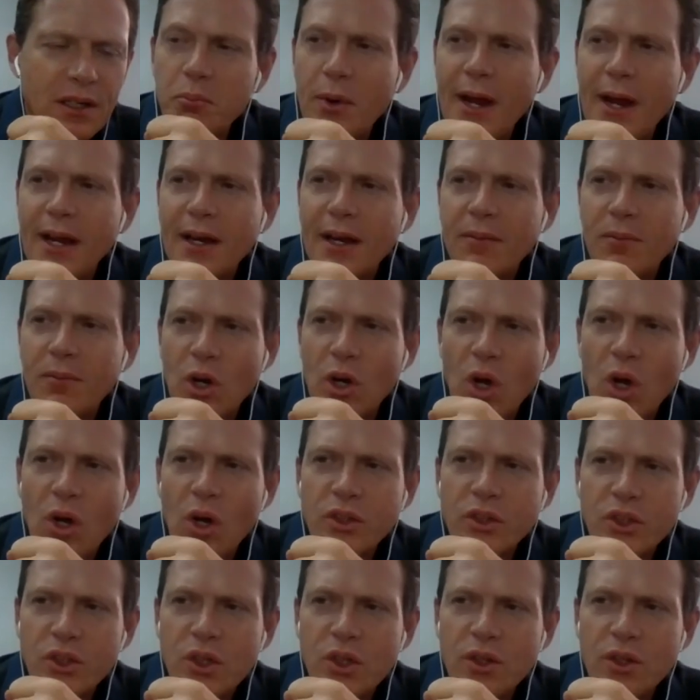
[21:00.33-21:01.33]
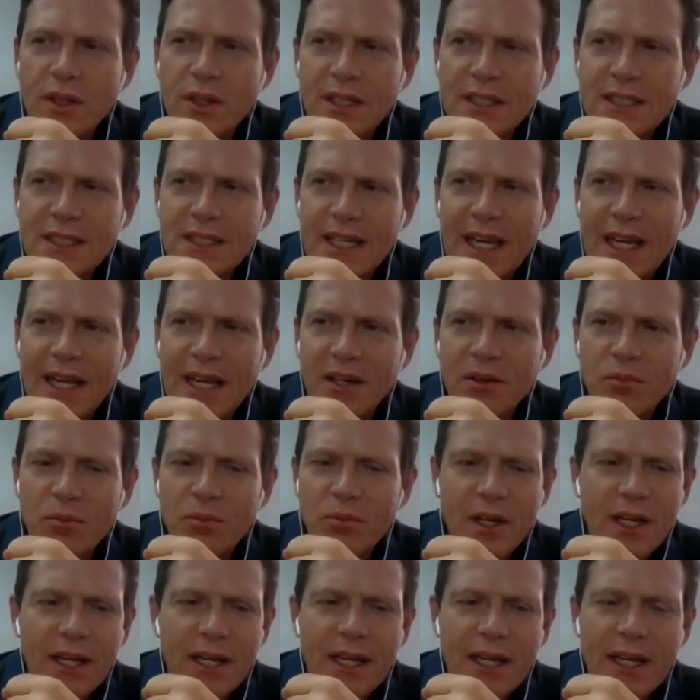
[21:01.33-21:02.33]
Brad, I'm going to ask you this again.
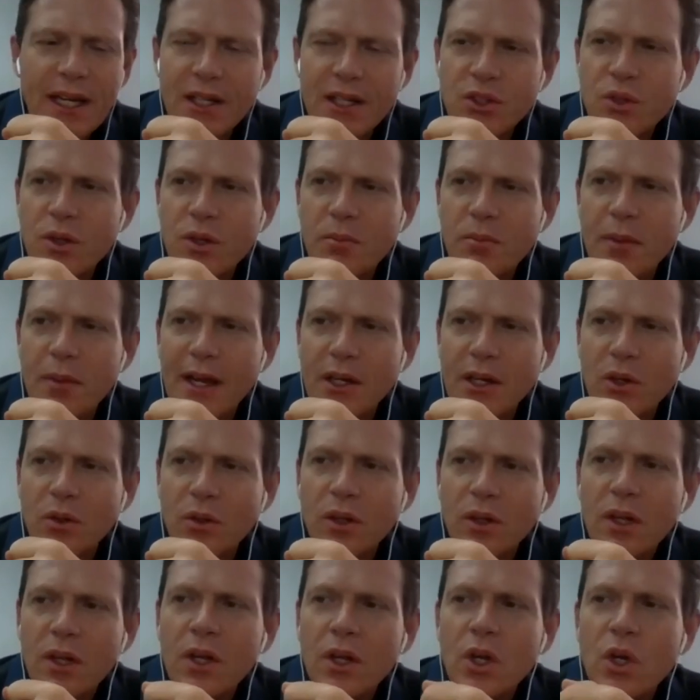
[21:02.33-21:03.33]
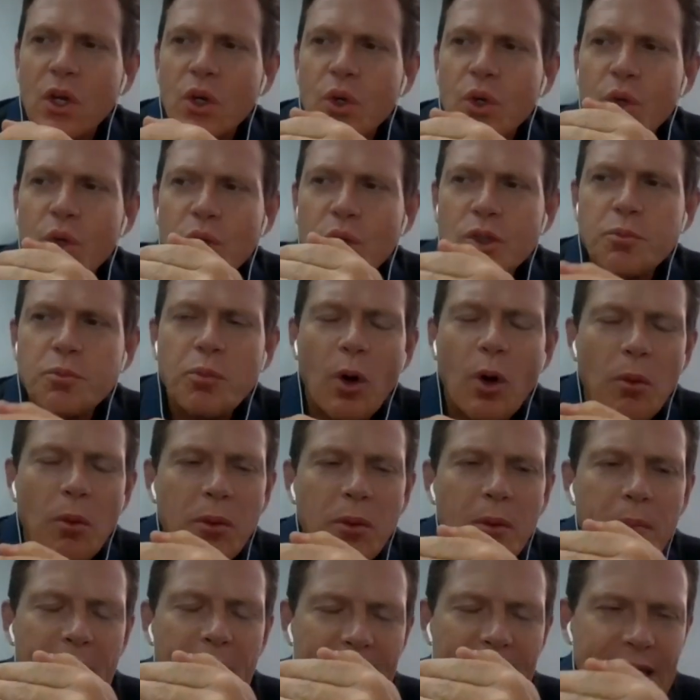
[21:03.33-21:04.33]
We can get to Emmanuel. Whose
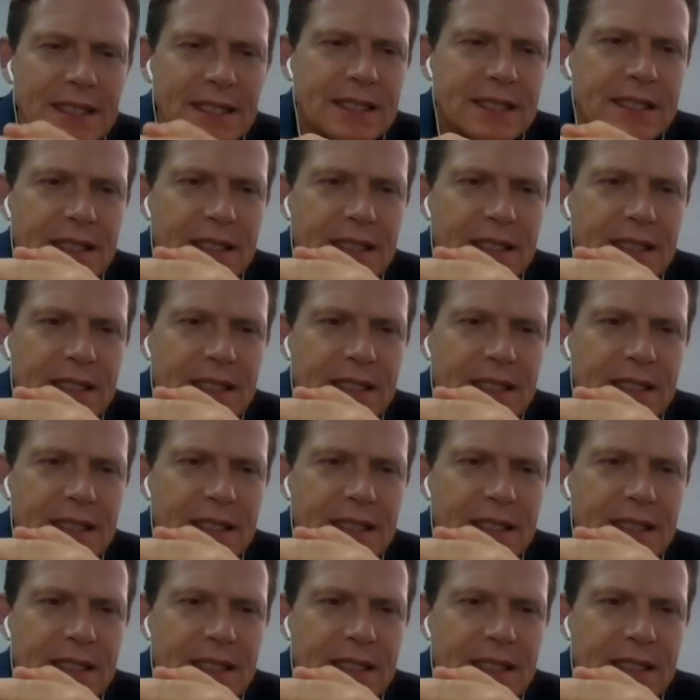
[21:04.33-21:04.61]
problem is